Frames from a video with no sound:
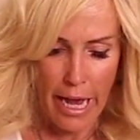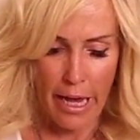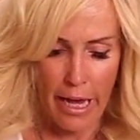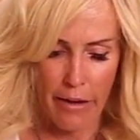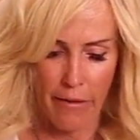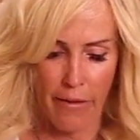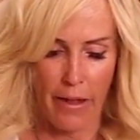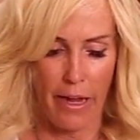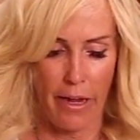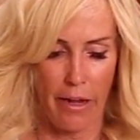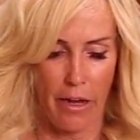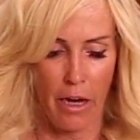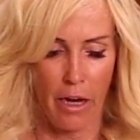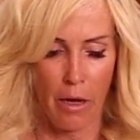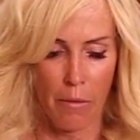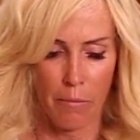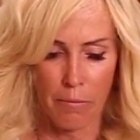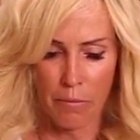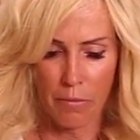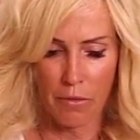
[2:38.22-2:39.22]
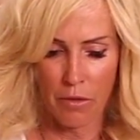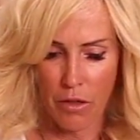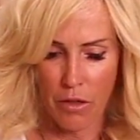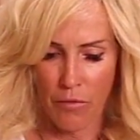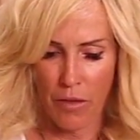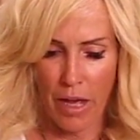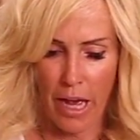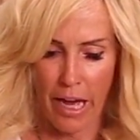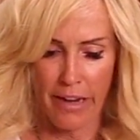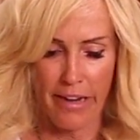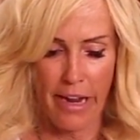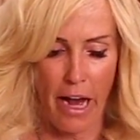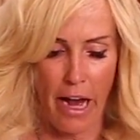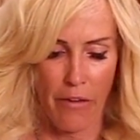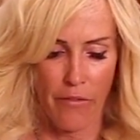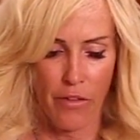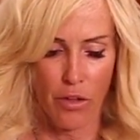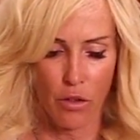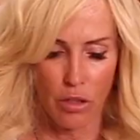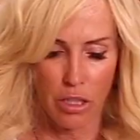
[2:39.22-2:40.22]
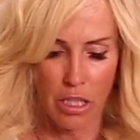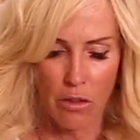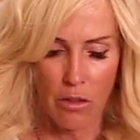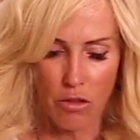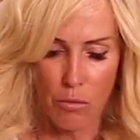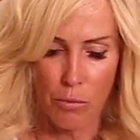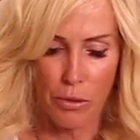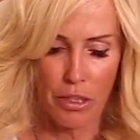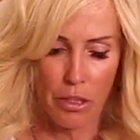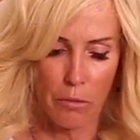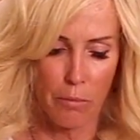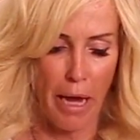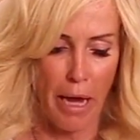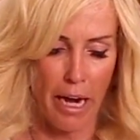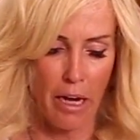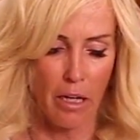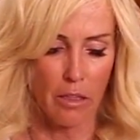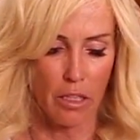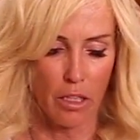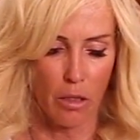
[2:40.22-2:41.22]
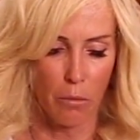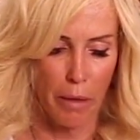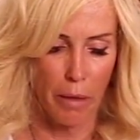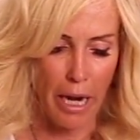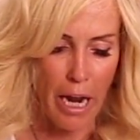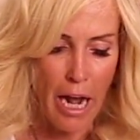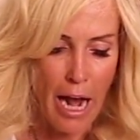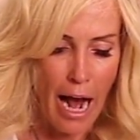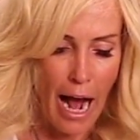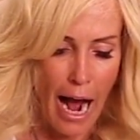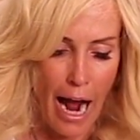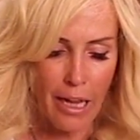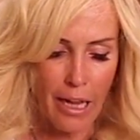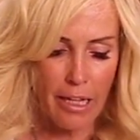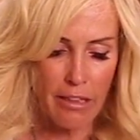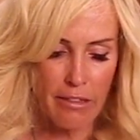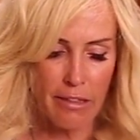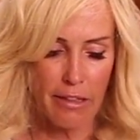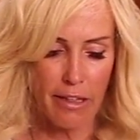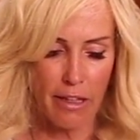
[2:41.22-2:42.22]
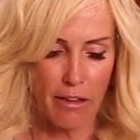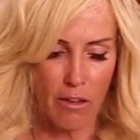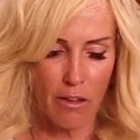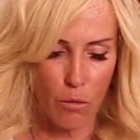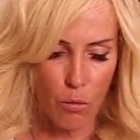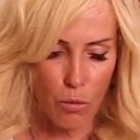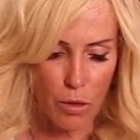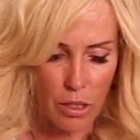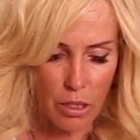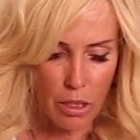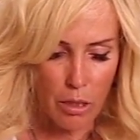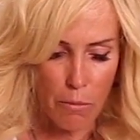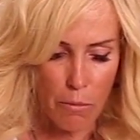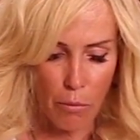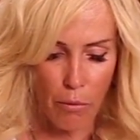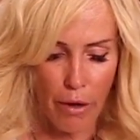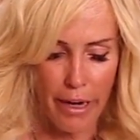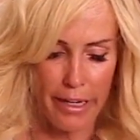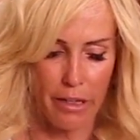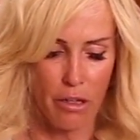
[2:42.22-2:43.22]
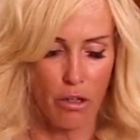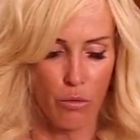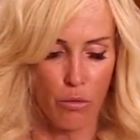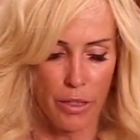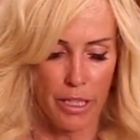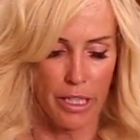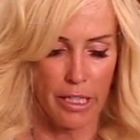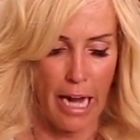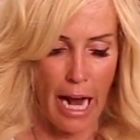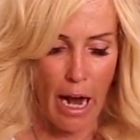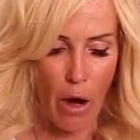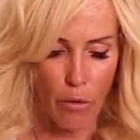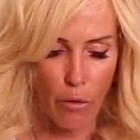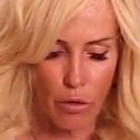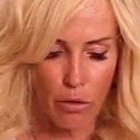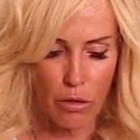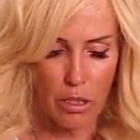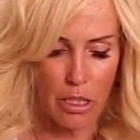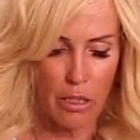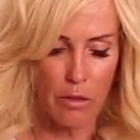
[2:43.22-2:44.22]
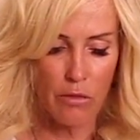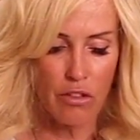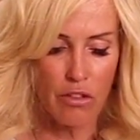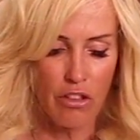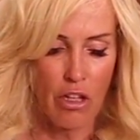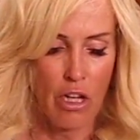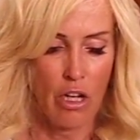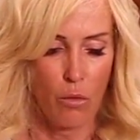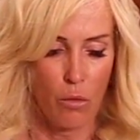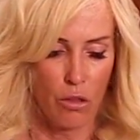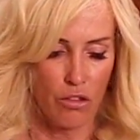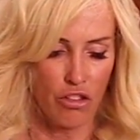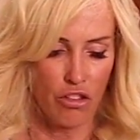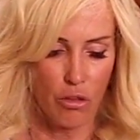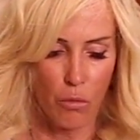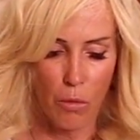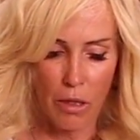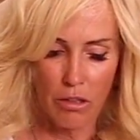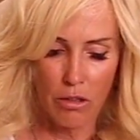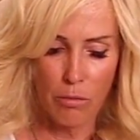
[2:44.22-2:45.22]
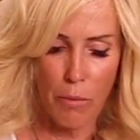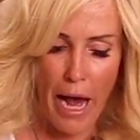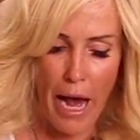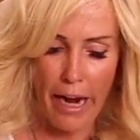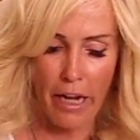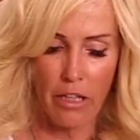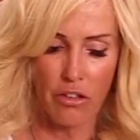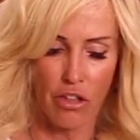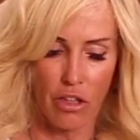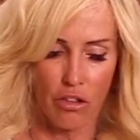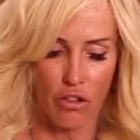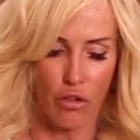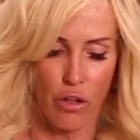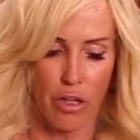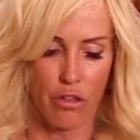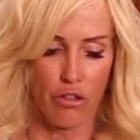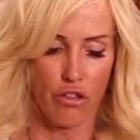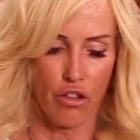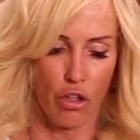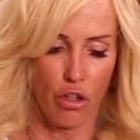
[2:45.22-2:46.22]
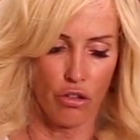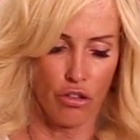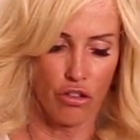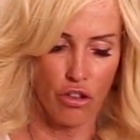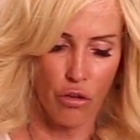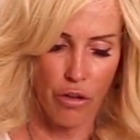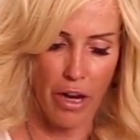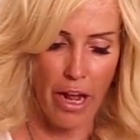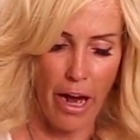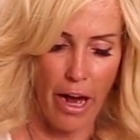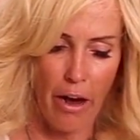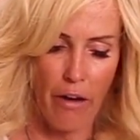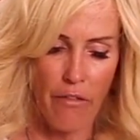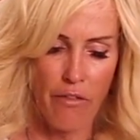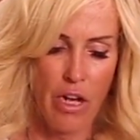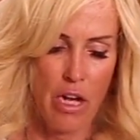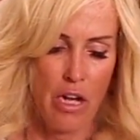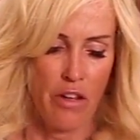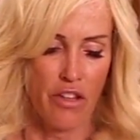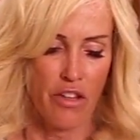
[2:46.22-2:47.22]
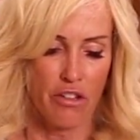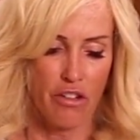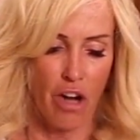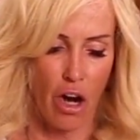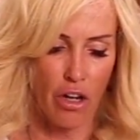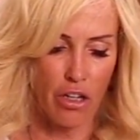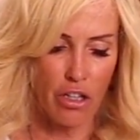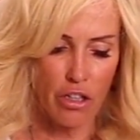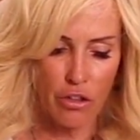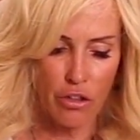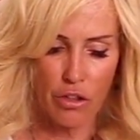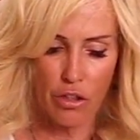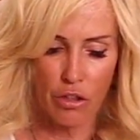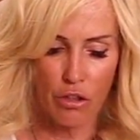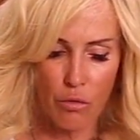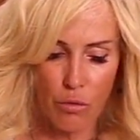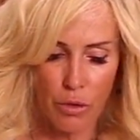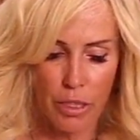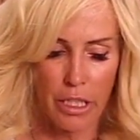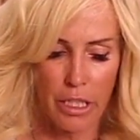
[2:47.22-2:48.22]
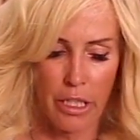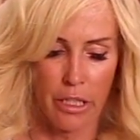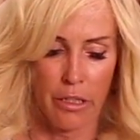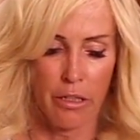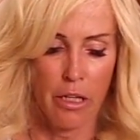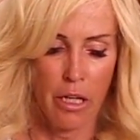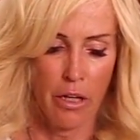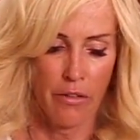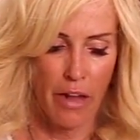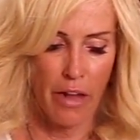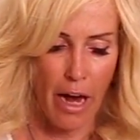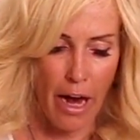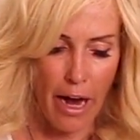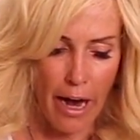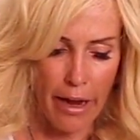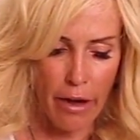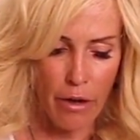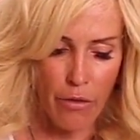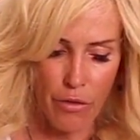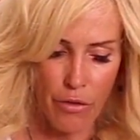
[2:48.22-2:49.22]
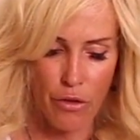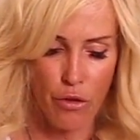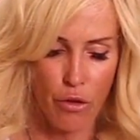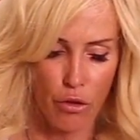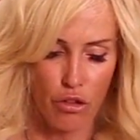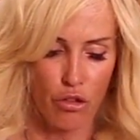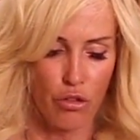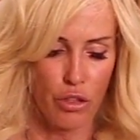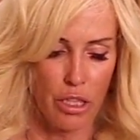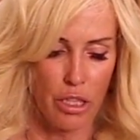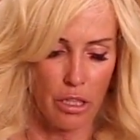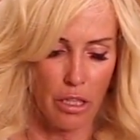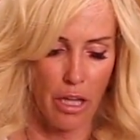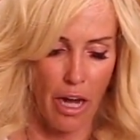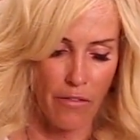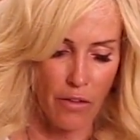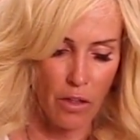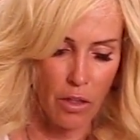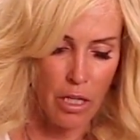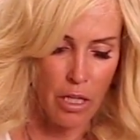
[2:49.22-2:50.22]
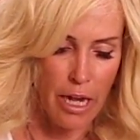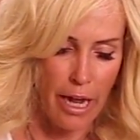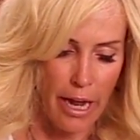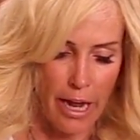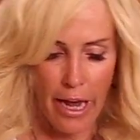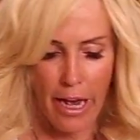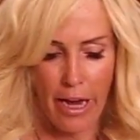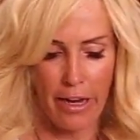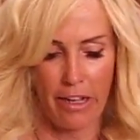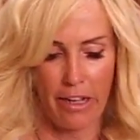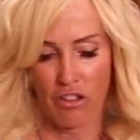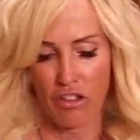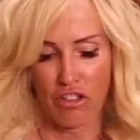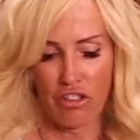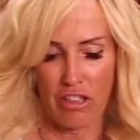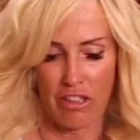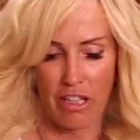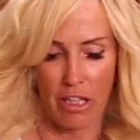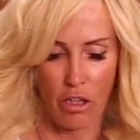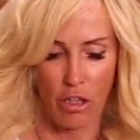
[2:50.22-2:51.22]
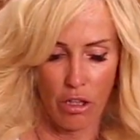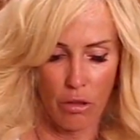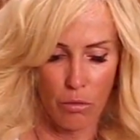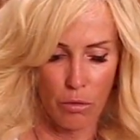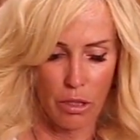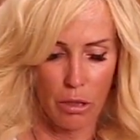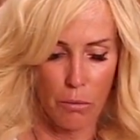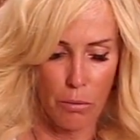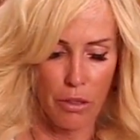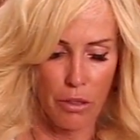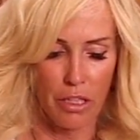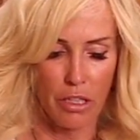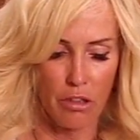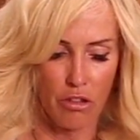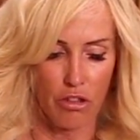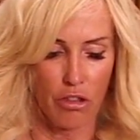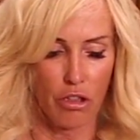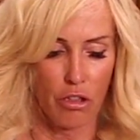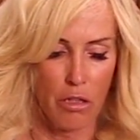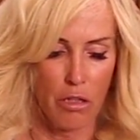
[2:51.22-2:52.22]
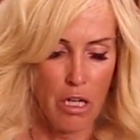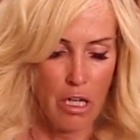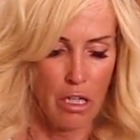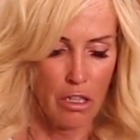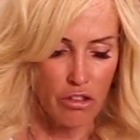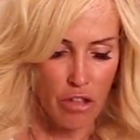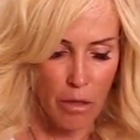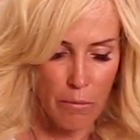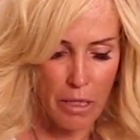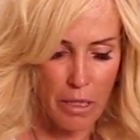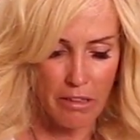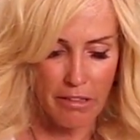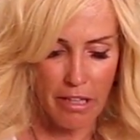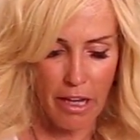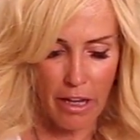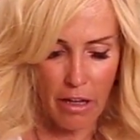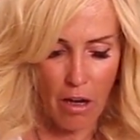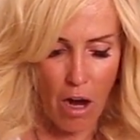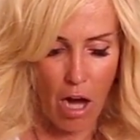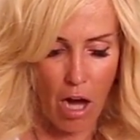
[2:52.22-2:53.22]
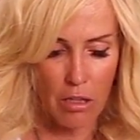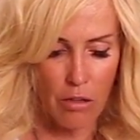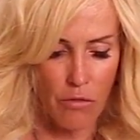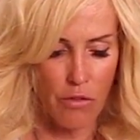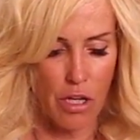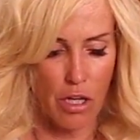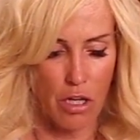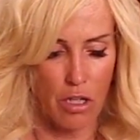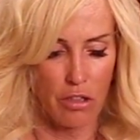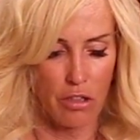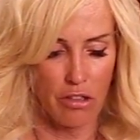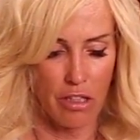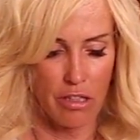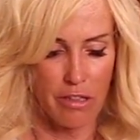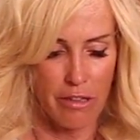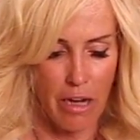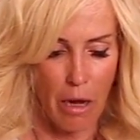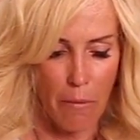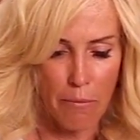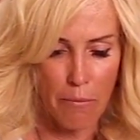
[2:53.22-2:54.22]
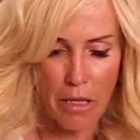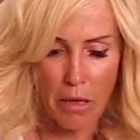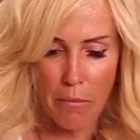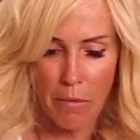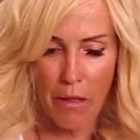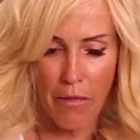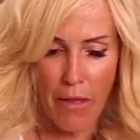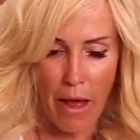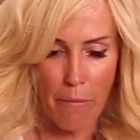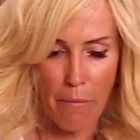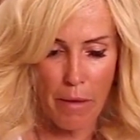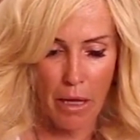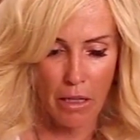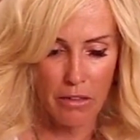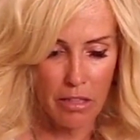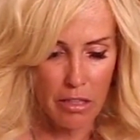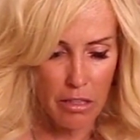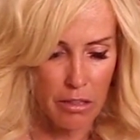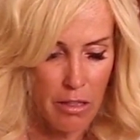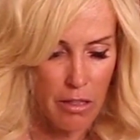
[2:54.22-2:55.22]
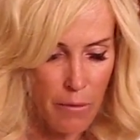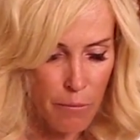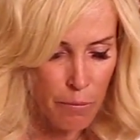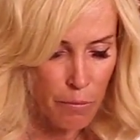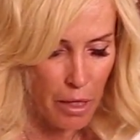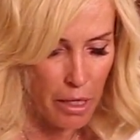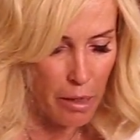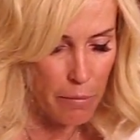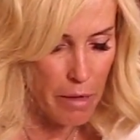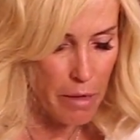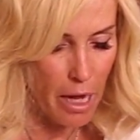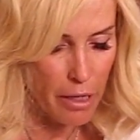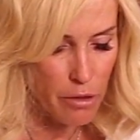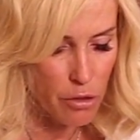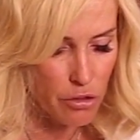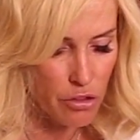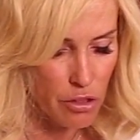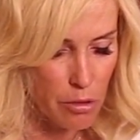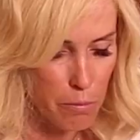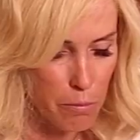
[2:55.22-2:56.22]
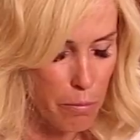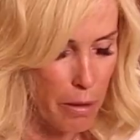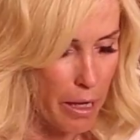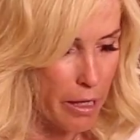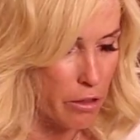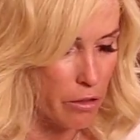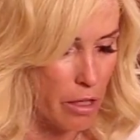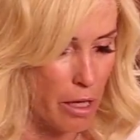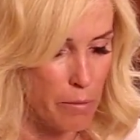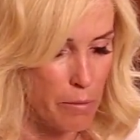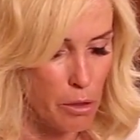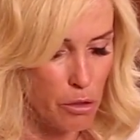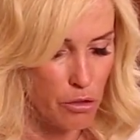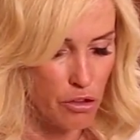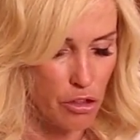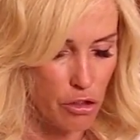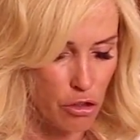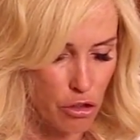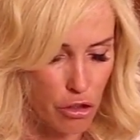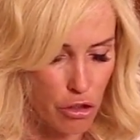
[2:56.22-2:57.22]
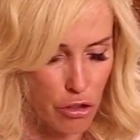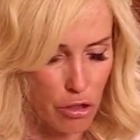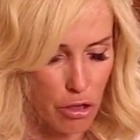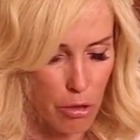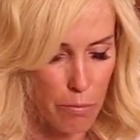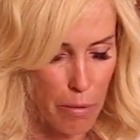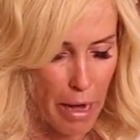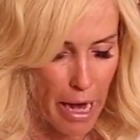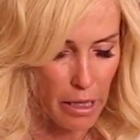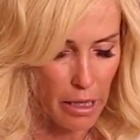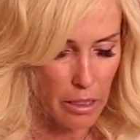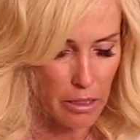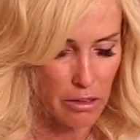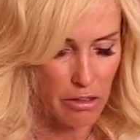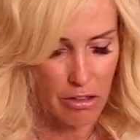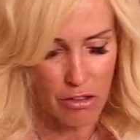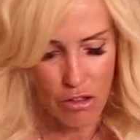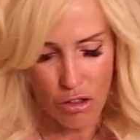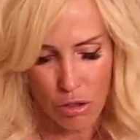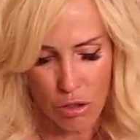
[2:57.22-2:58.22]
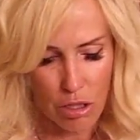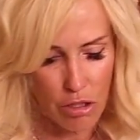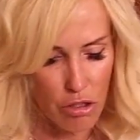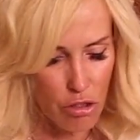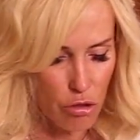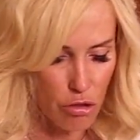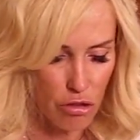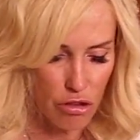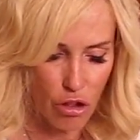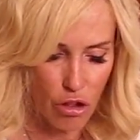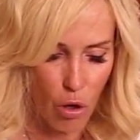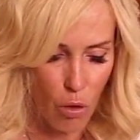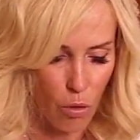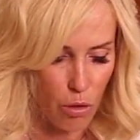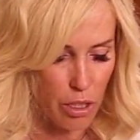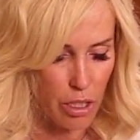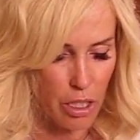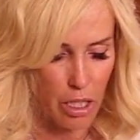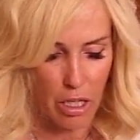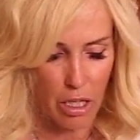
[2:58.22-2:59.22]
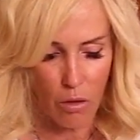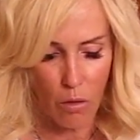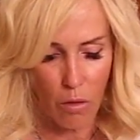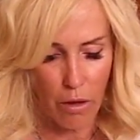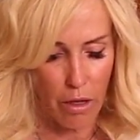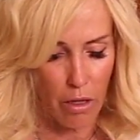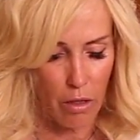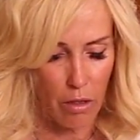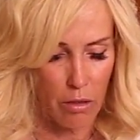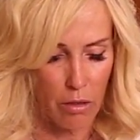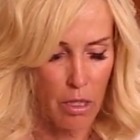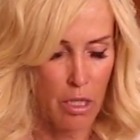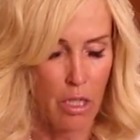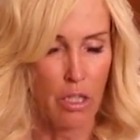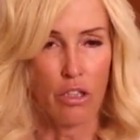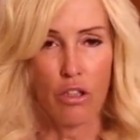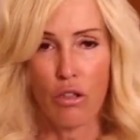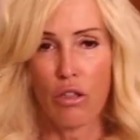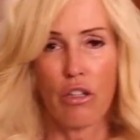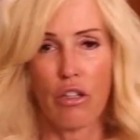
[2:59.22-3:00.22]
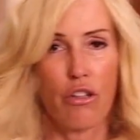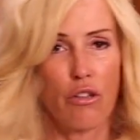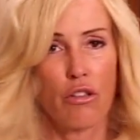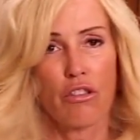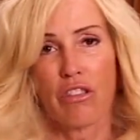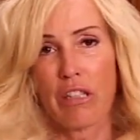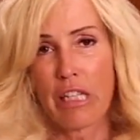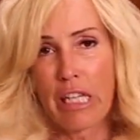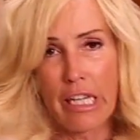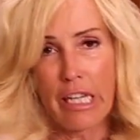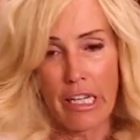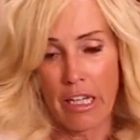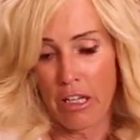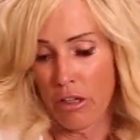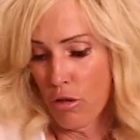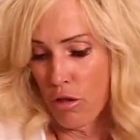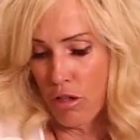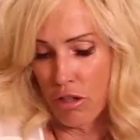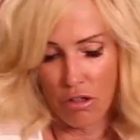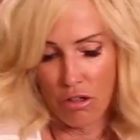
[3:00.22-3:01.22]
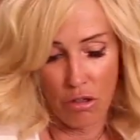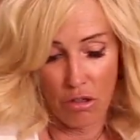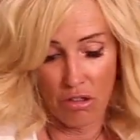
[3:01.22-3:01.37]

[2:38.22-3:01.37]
and they had to have their leaves peeled back a little bit. I like to get the really bright green outer leaves, which the ones packaged at Trader Joe's don't have. The darker the green, the higher the nutrient level, and I just think they look really pretty too. So I'm going to take all of those and dump them in that melted, and I'm not using butter, I'm using Earth Balance. And you could use coconut oil, you could use ghee, you could